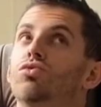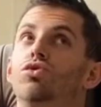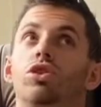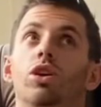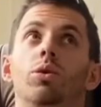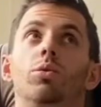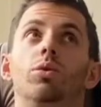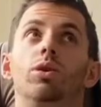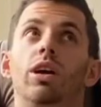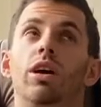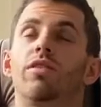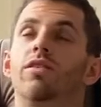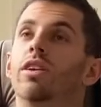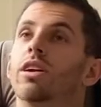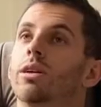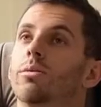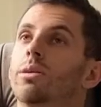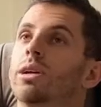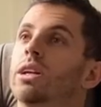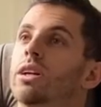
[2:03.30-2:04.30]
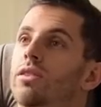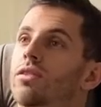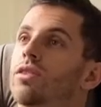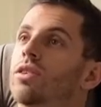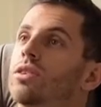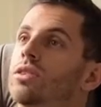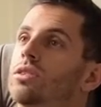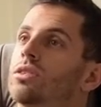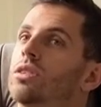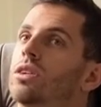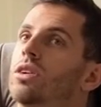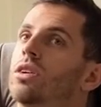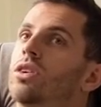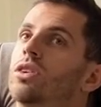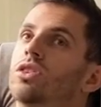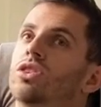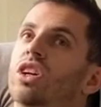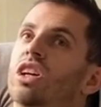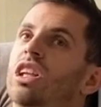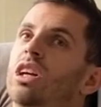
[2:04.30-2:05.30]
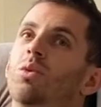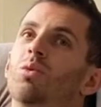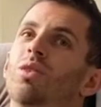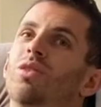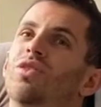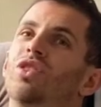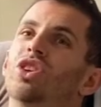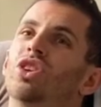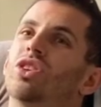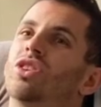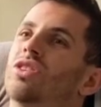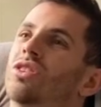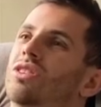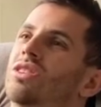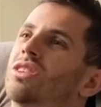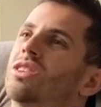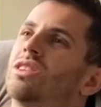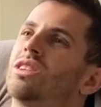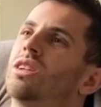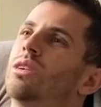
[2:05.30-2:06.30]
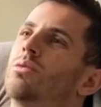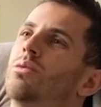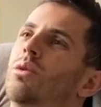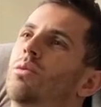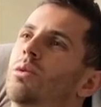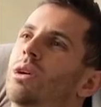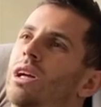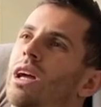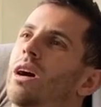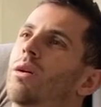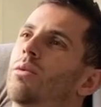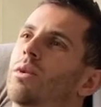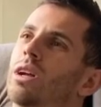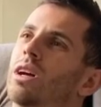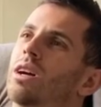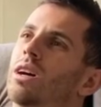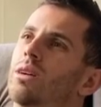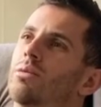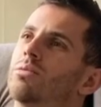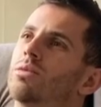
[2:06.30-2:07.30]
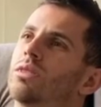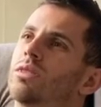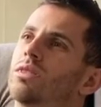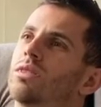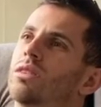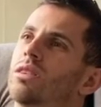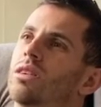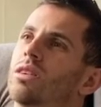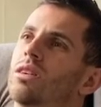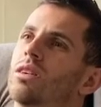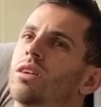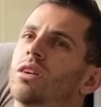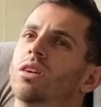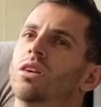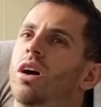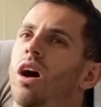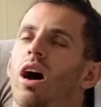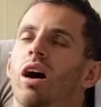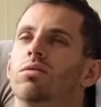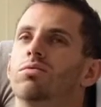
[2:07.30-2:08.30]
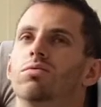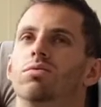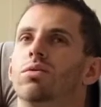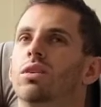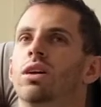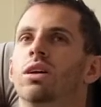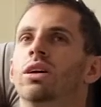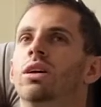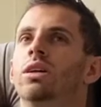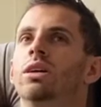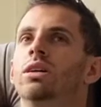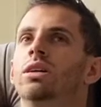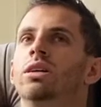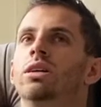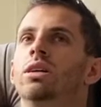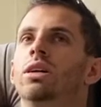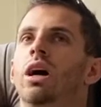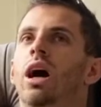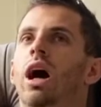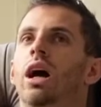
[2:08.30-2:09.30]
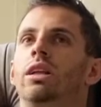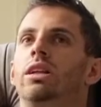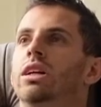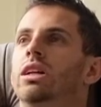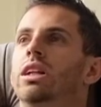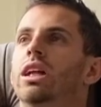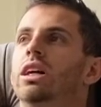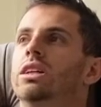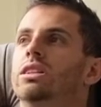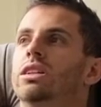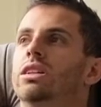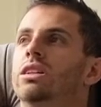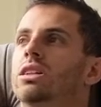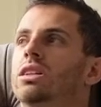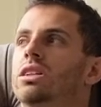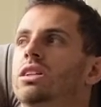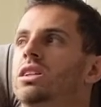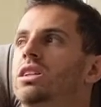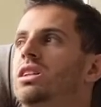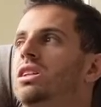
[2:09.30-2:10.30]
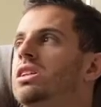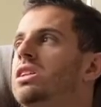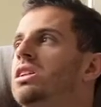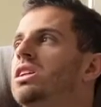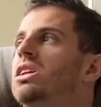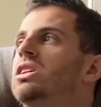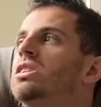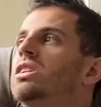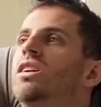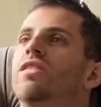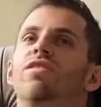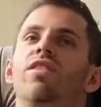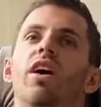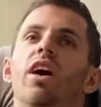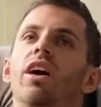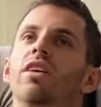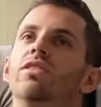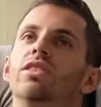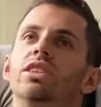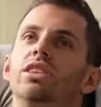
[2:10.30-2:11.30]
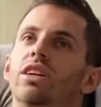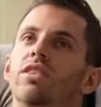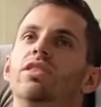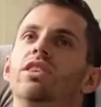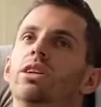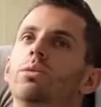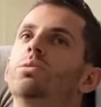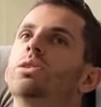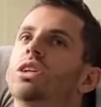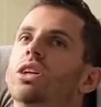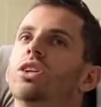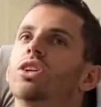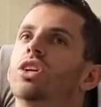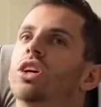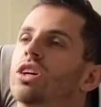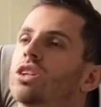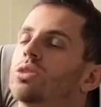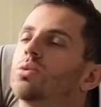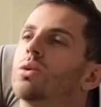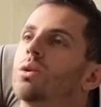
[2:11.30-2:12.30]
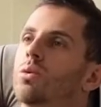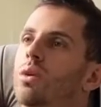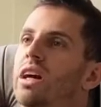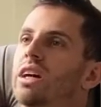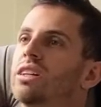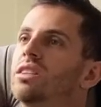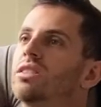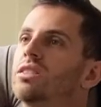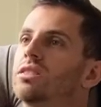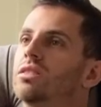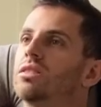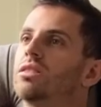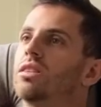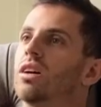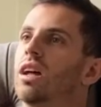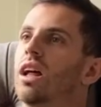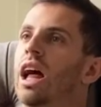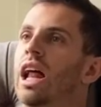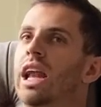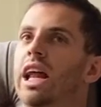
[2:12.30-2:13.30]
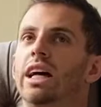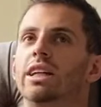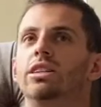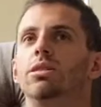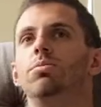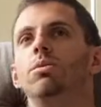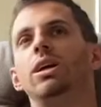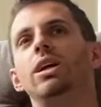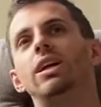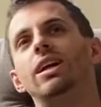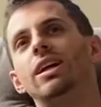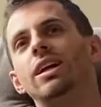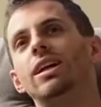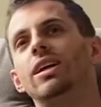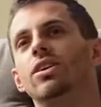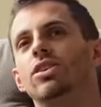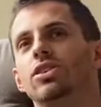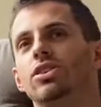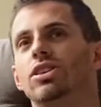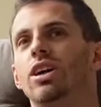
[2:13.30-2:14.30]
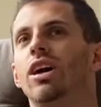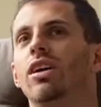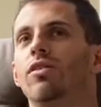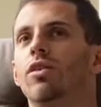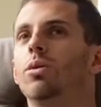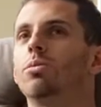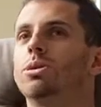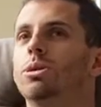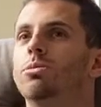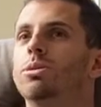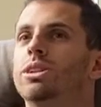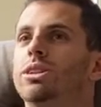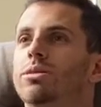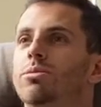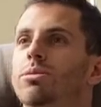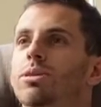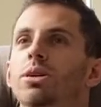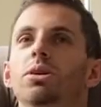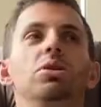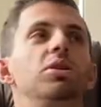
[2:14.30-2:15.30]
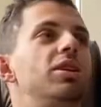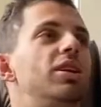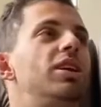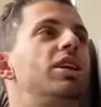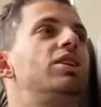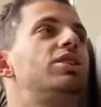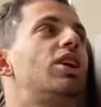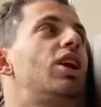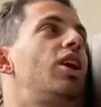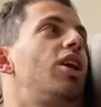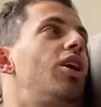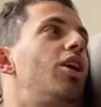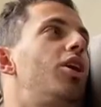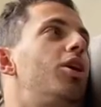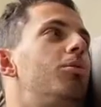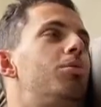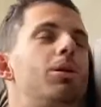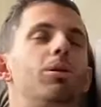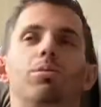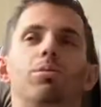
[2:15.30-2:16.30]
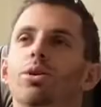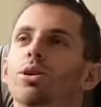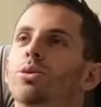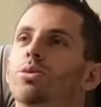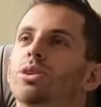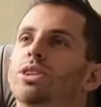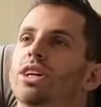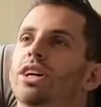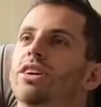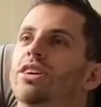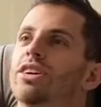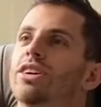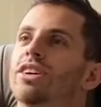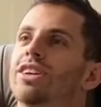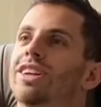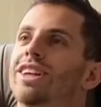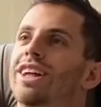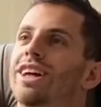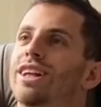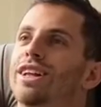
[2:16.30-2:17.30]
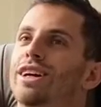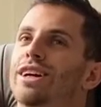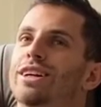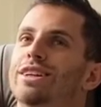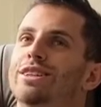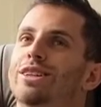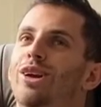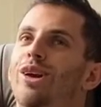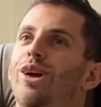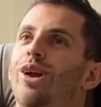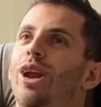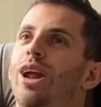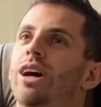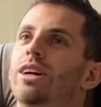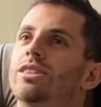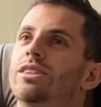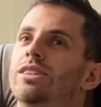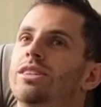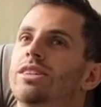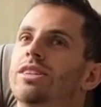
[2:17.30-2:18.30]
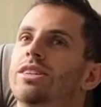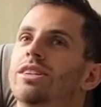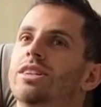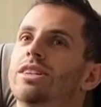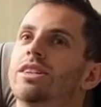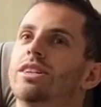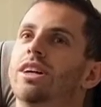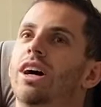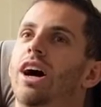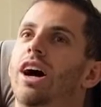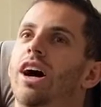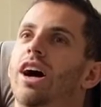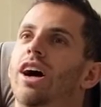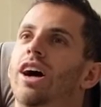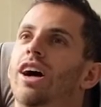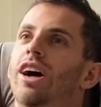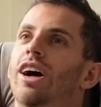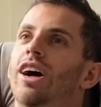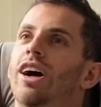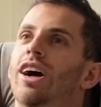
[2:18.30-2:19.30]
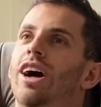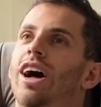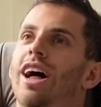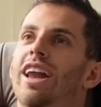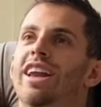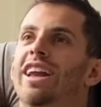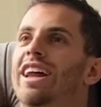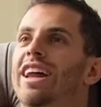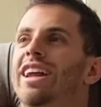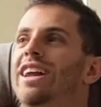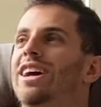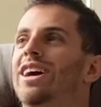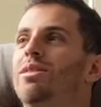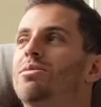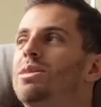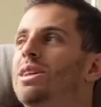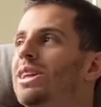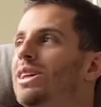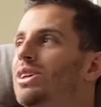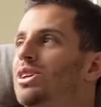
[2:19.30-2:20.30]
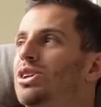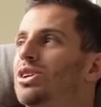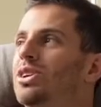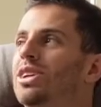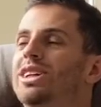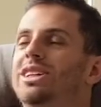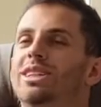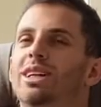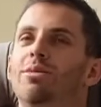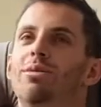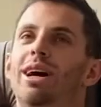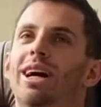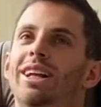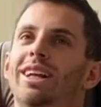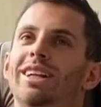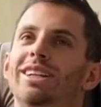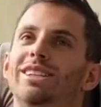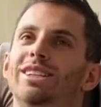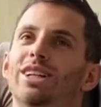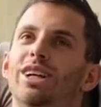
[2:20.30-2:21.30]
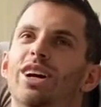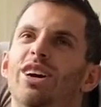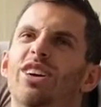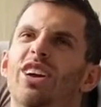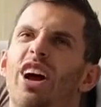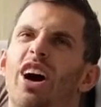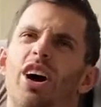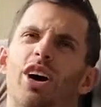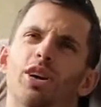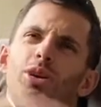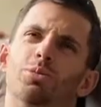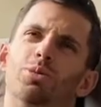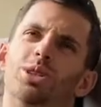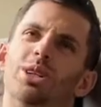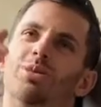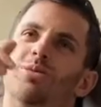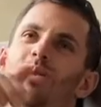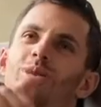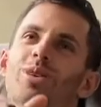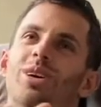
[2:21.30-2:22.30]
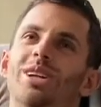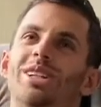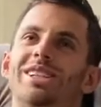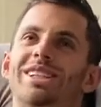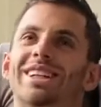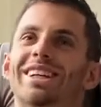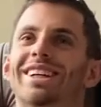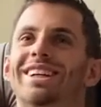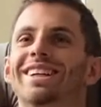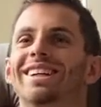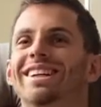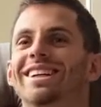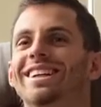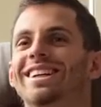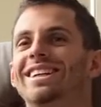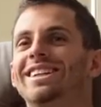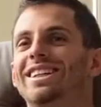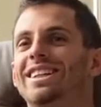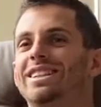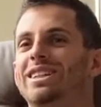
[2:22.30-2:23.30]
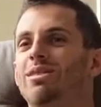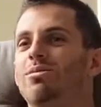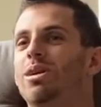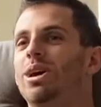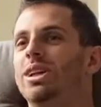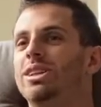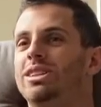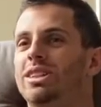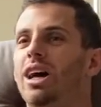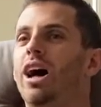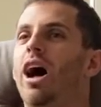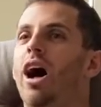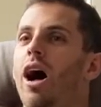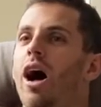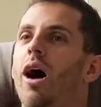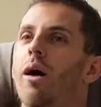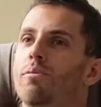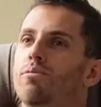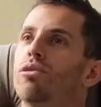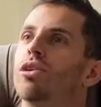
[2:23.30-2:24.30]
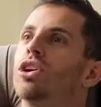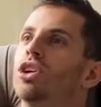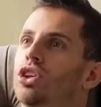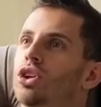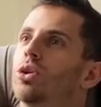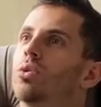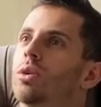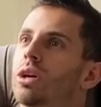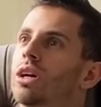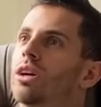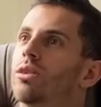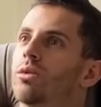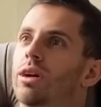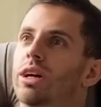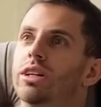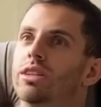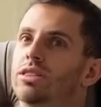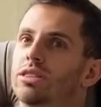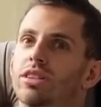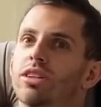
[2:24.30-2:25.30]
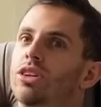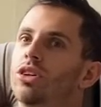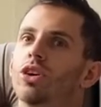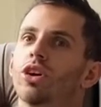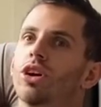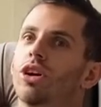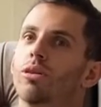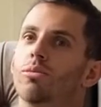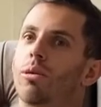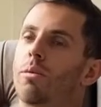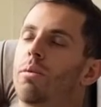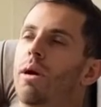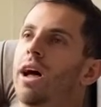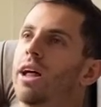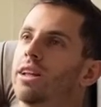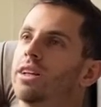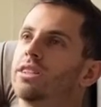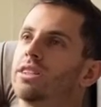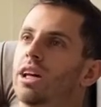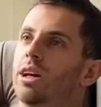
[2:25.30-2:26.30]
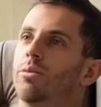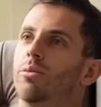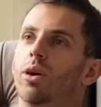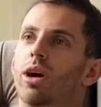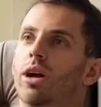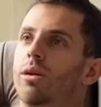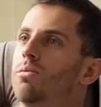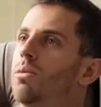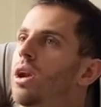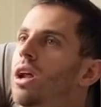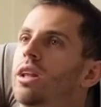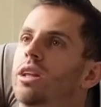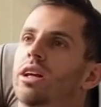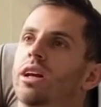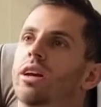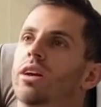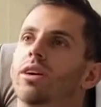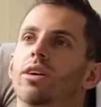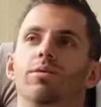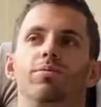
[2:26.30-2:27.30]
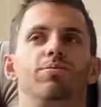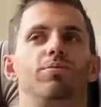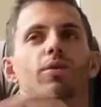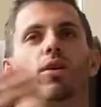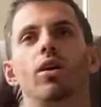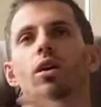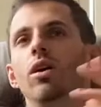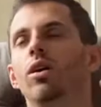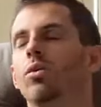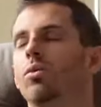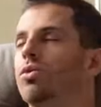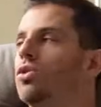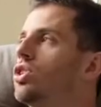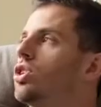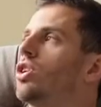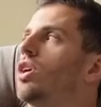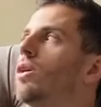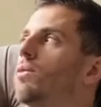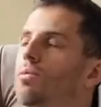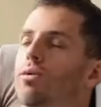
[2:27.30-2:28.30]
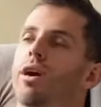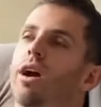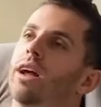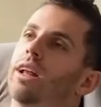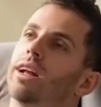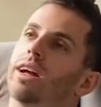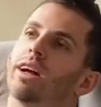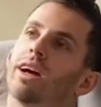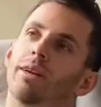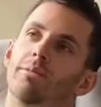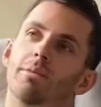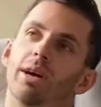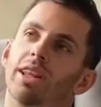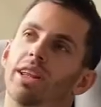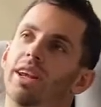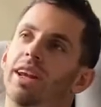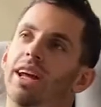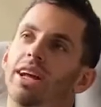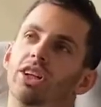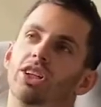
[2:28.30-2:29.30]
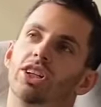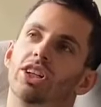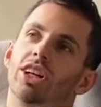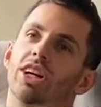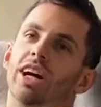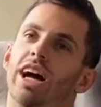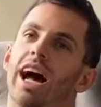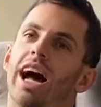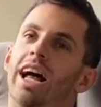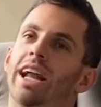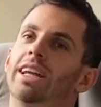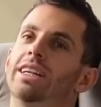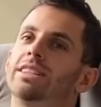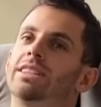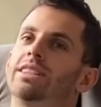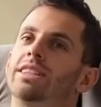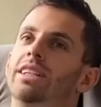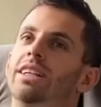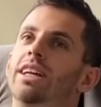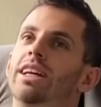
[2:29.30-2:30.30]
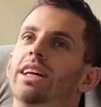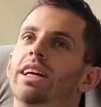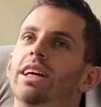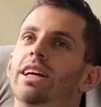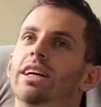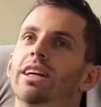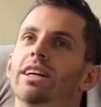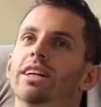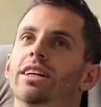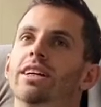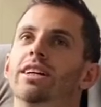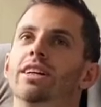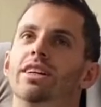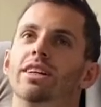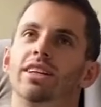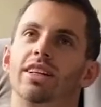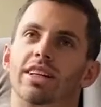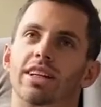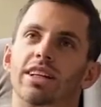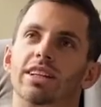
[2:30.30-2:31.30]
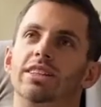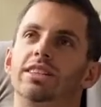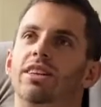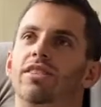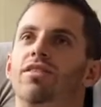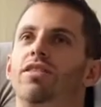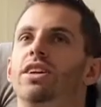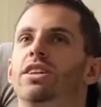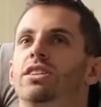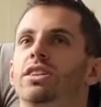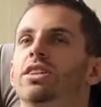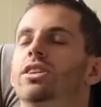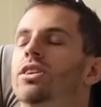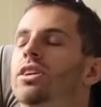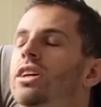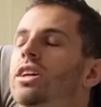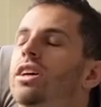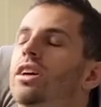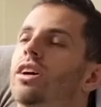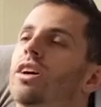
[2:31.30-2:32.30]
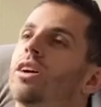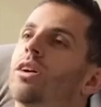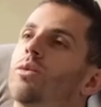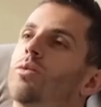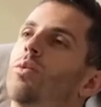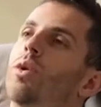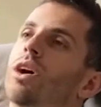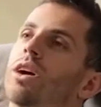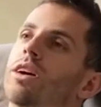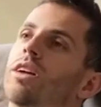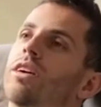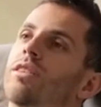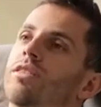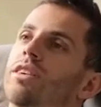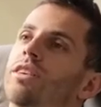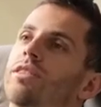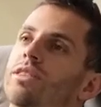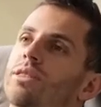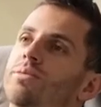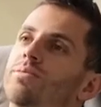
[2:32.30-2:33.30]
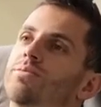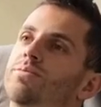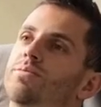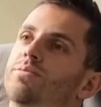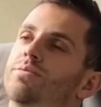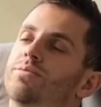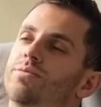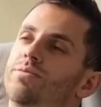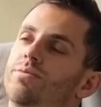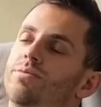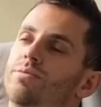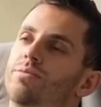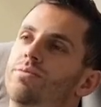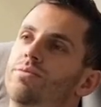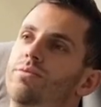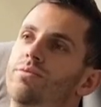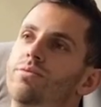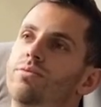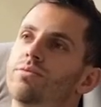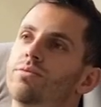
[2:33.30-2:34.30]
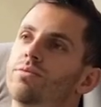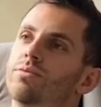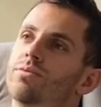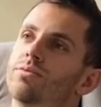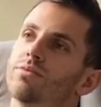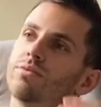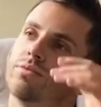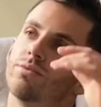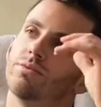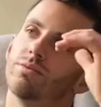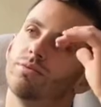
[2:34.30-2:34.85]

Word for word: so we'll definitely be different. Yeah. So I think we've just got to see what we get when it comes. okay. I I think there's a 65 to 70% chance we race and that's me leaning on the side of optimism. Right. there's a lot of people that would tell you that they think it's a lot less. Okay. Uh, and then um, I'm sure there's some athletes that go, yeah, 100% we're racing. That's their mindset. I'm pretty sure we're going to race, and you okay. prepare the same way. But I yeah. think just got to pray that kind of Mother Nature and the things that FIS are doing are going to work in our favour. I mean, we've just heard